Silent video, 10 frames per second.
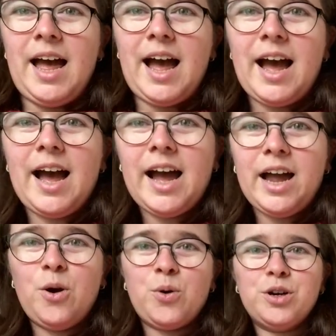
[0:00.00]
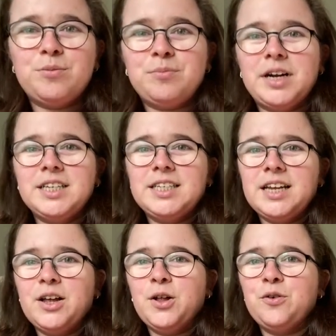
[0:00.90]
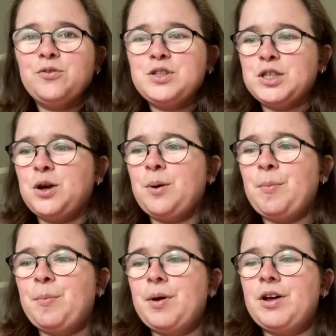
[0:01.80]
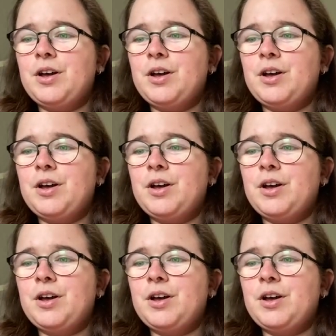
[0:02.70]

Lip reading: I ordered myself some